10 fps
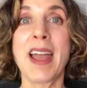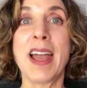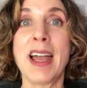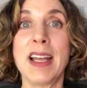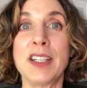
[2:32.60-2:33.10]

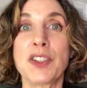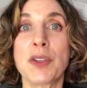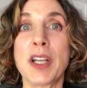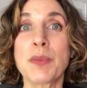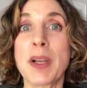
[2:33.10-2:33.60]
And so
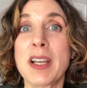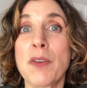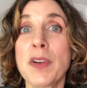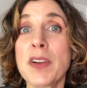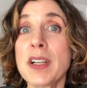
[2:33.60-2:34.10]
that's why
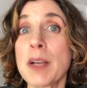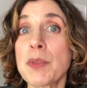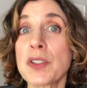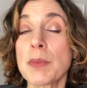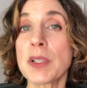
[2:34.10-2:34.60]
ovarian
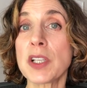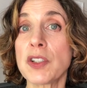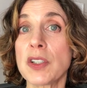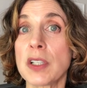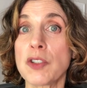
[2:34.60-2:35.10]

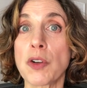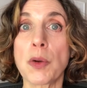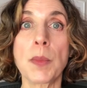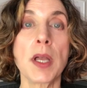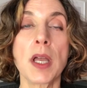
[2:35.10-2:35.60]
hyperstimulation
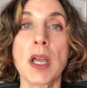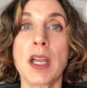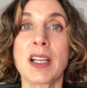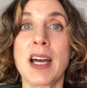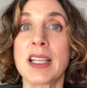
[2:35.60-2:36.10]
syndrome
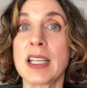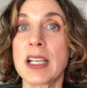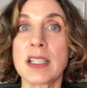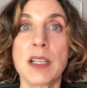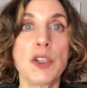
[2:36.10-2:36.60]
kind of
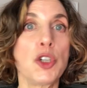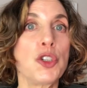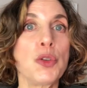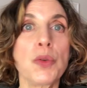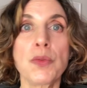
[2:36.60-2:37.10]
kicks in
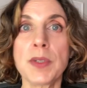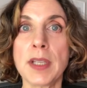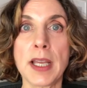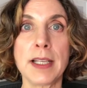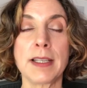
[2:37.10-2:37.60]
2 or 3
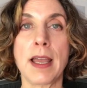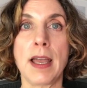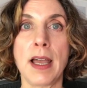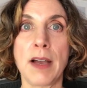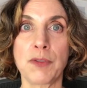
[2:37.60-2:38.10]
days
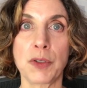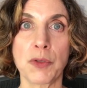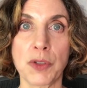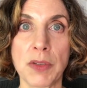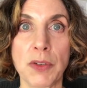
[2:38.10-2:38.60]
after the
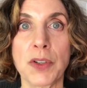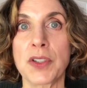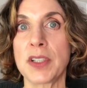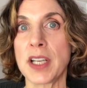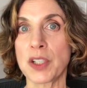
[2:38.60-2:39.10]
retrieval
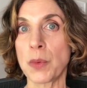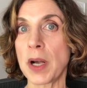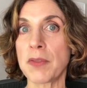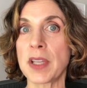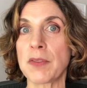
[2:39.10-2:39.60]
because it takes a
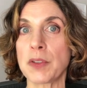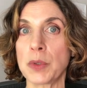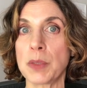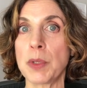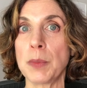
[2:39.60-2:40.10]
while for that
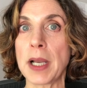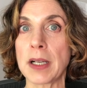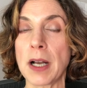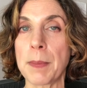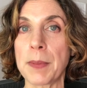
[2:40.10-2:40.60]
fluid to build
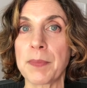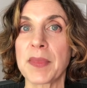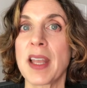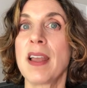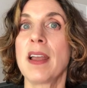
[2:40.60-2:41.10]
back up.
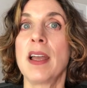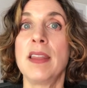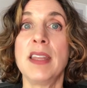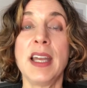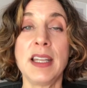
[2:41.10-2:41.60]

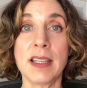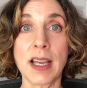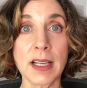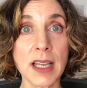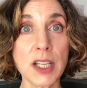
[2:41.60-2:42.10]
And then in
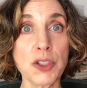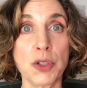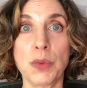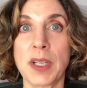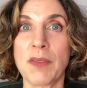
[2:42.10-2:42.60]
that case,
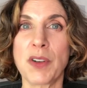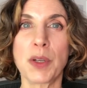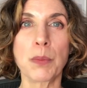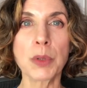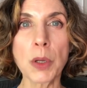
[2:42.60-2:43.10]
you would get
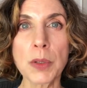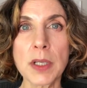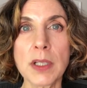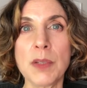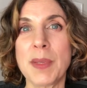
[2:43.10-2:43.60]
very
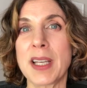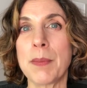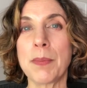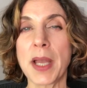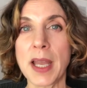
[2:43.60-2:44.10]
bloated, you may
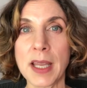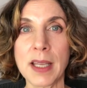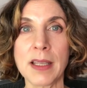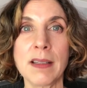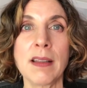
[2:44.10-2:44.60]
get
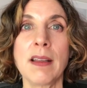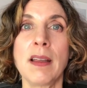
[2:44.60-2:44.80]
pain,